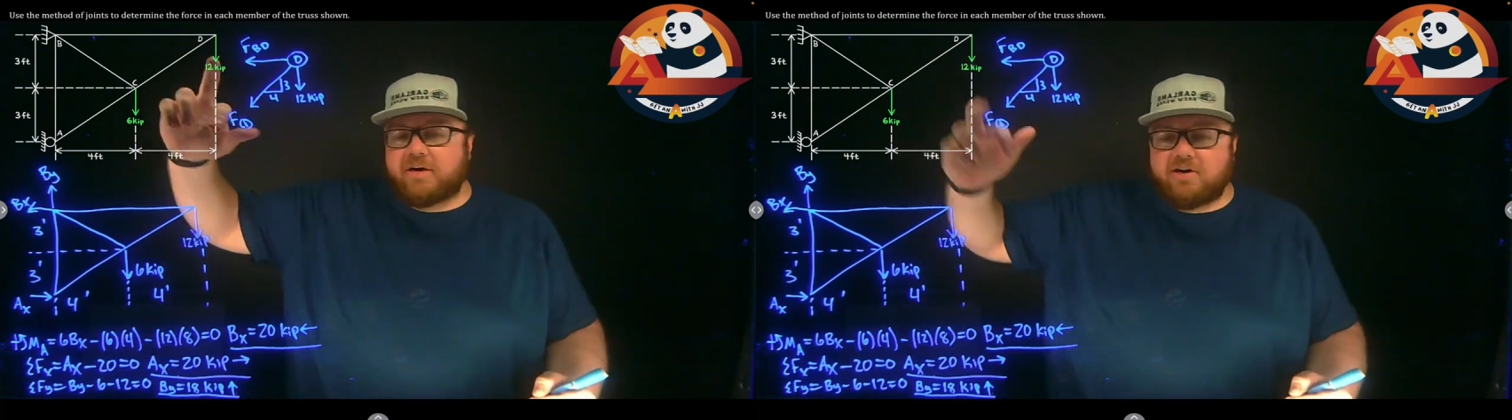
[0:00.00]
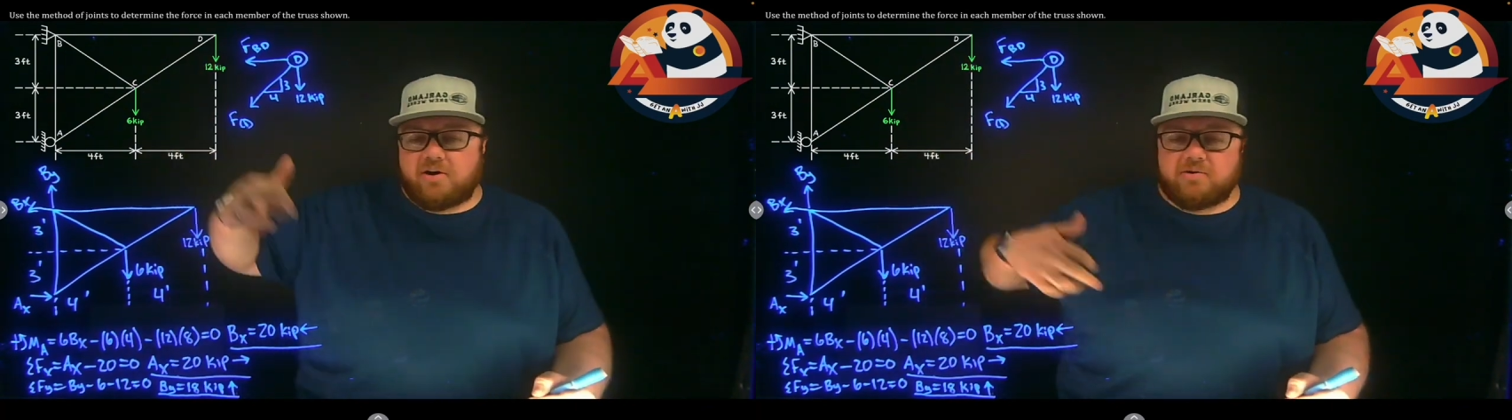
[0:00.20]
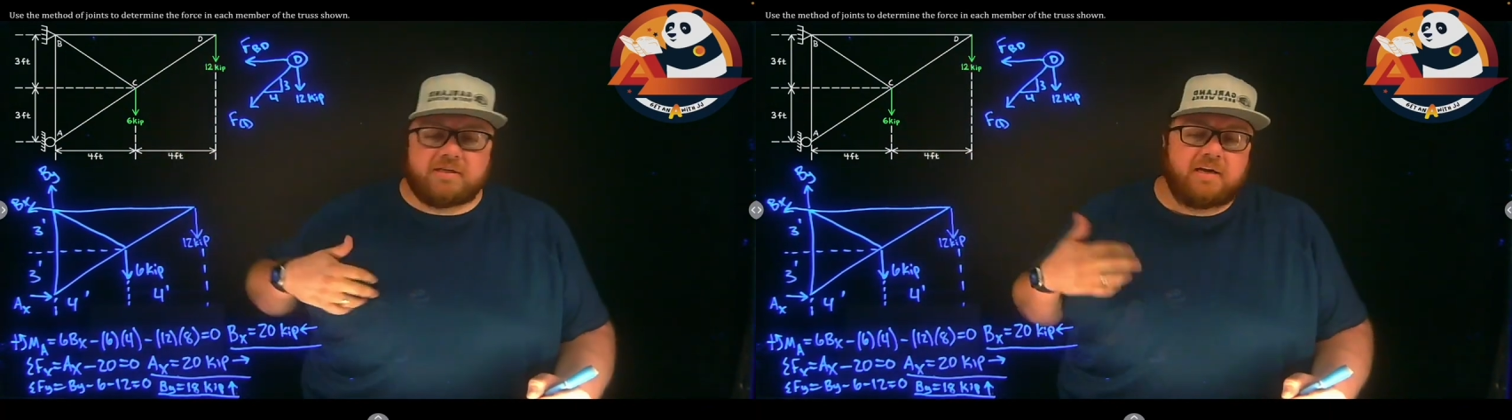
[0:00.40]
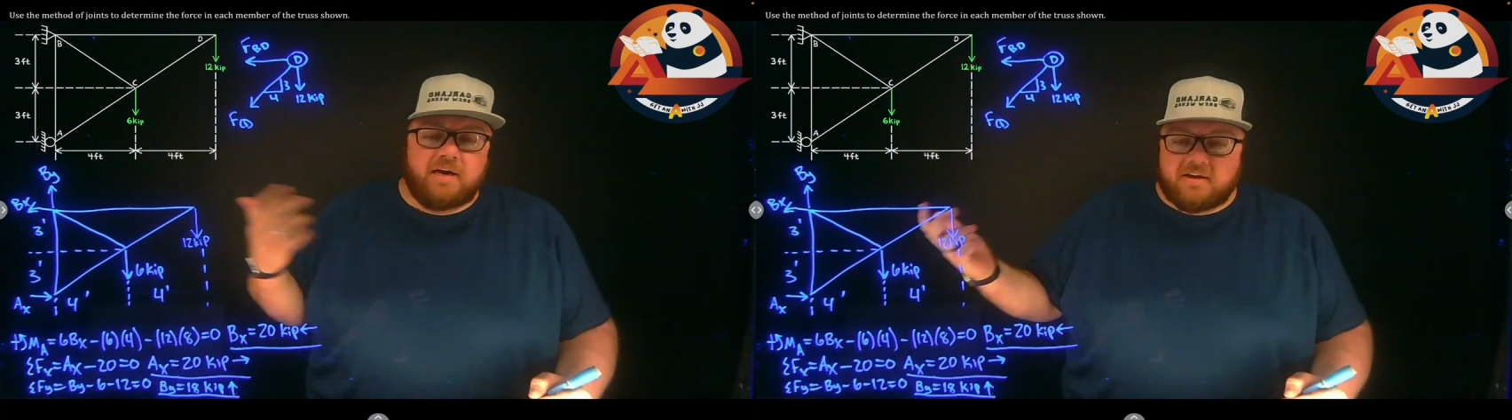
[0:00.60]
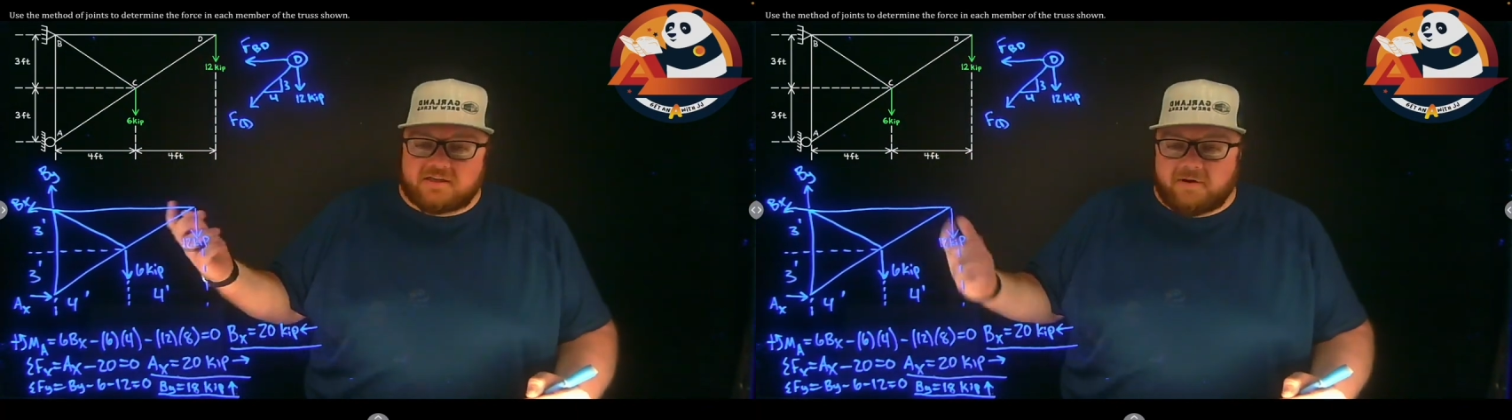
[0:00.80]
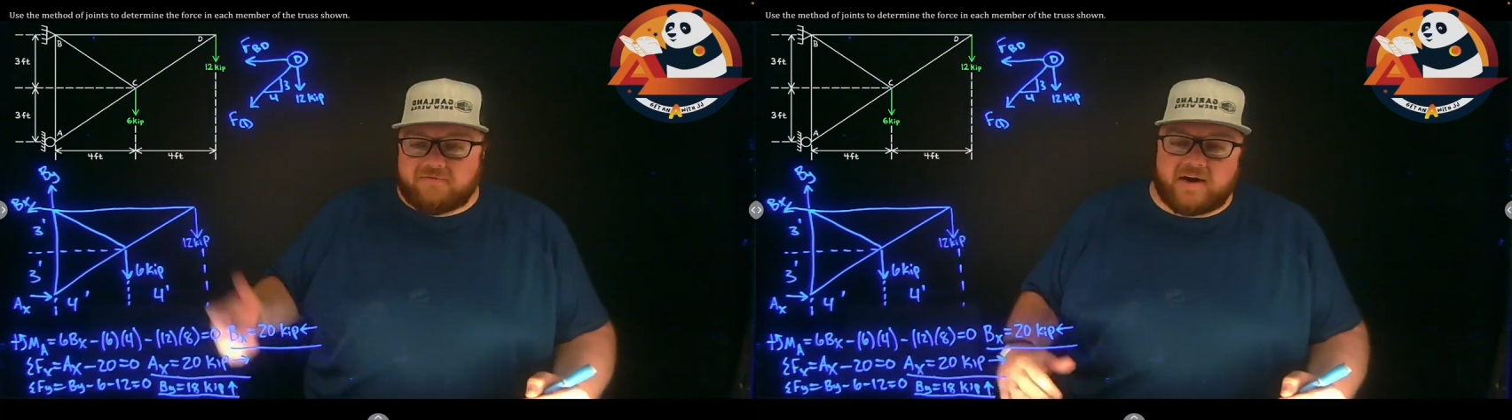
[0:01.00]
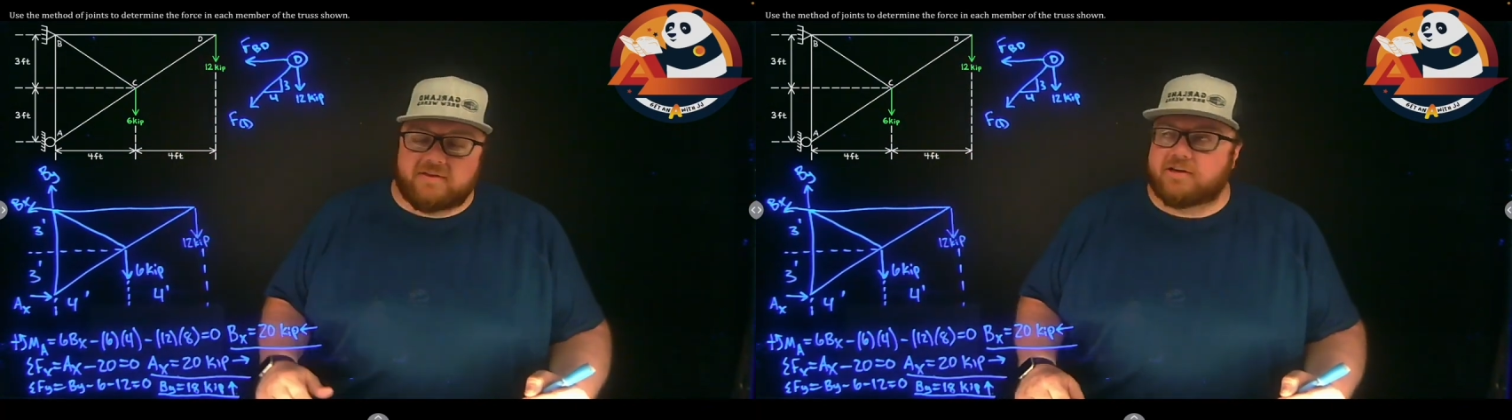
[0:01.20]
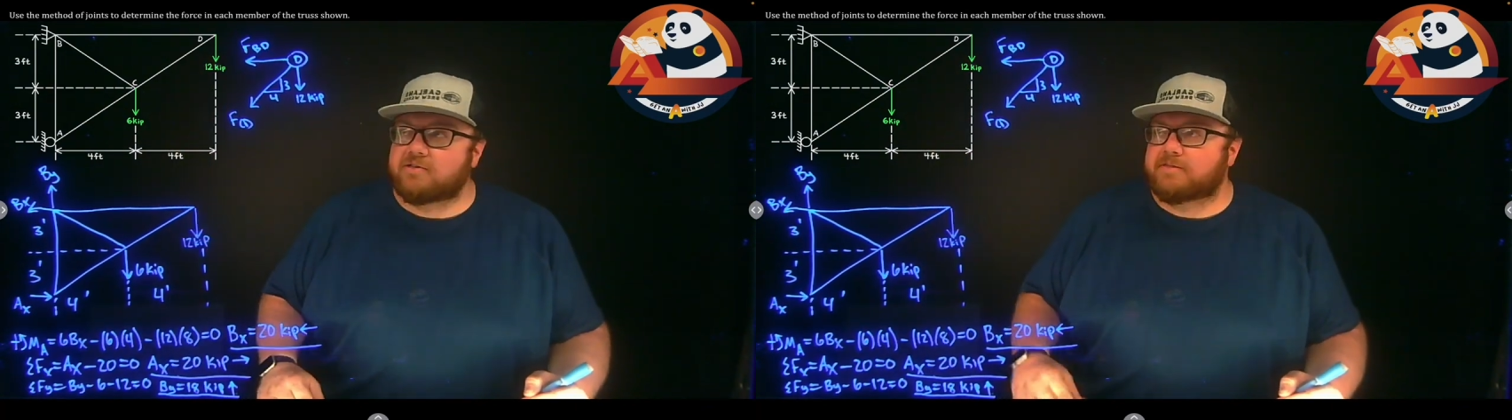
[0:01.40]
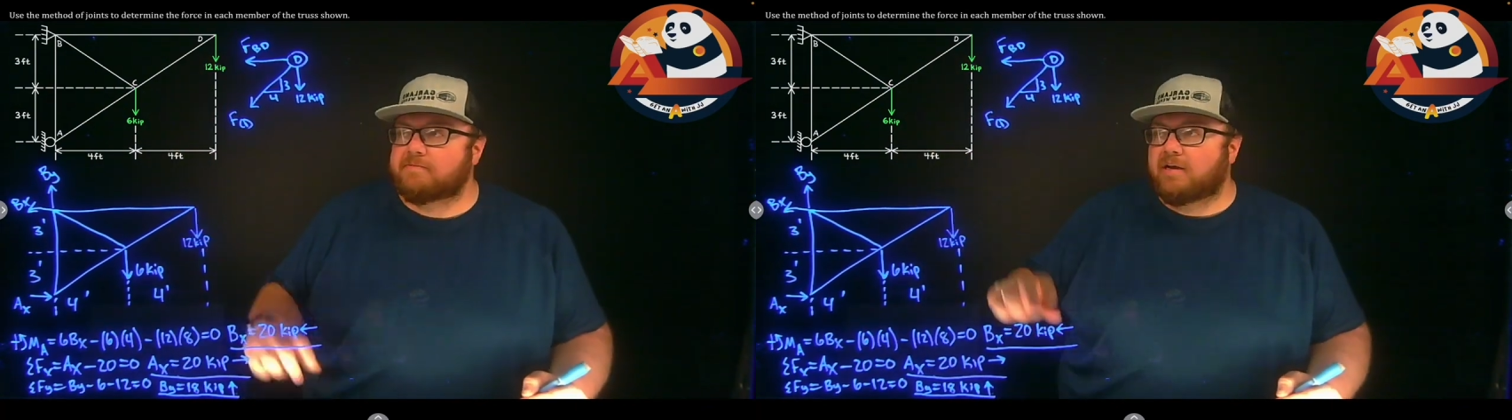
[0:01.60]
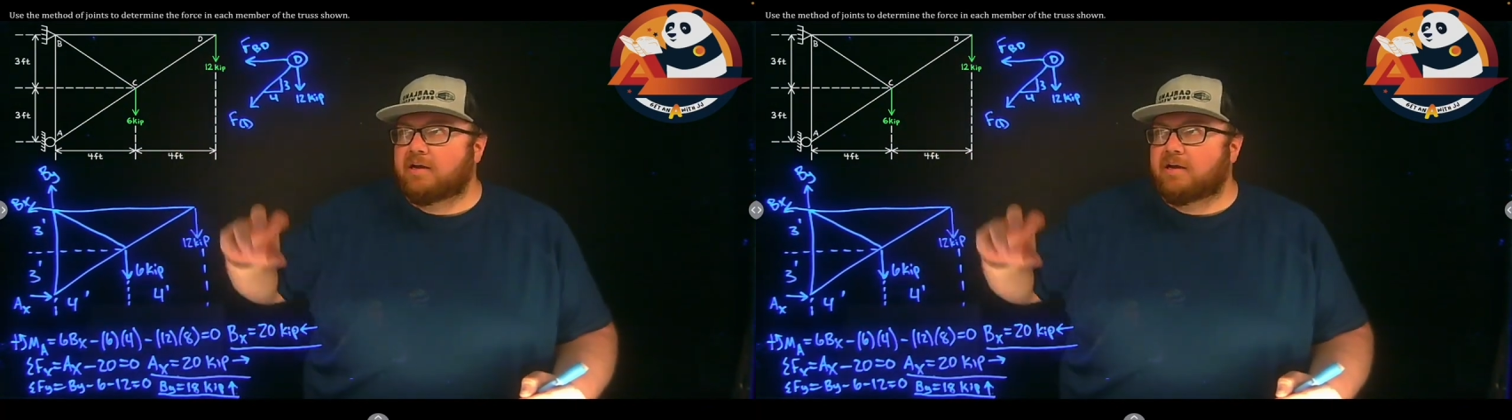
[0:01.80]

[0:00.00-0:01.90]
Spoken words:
unknowns. Let's come and find those.